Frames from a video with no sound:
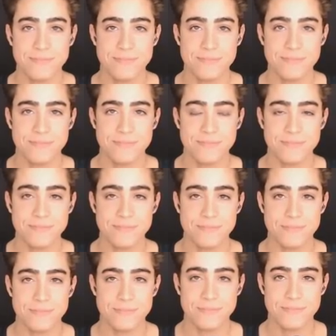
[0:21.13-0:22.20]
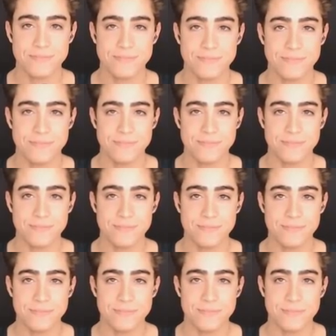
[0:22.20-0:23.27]

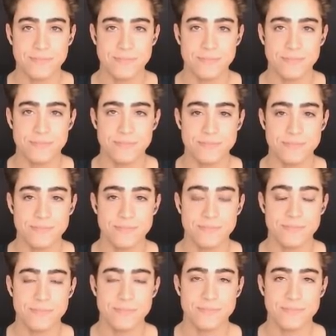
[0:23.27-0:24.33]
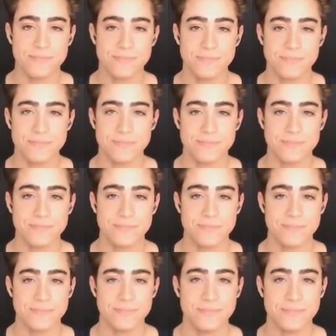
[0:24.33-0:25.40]

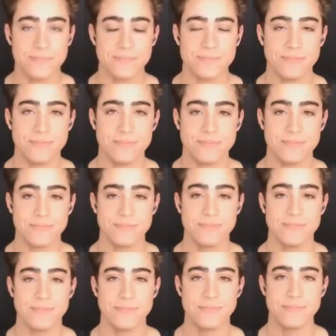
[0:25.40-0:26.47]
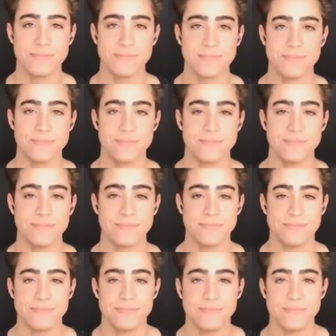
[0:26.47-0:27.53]

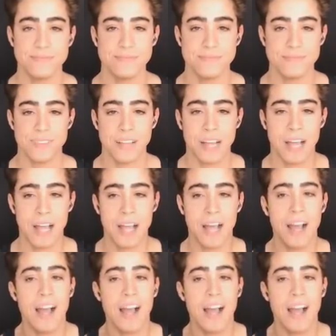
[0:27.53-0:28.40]
(not speaking)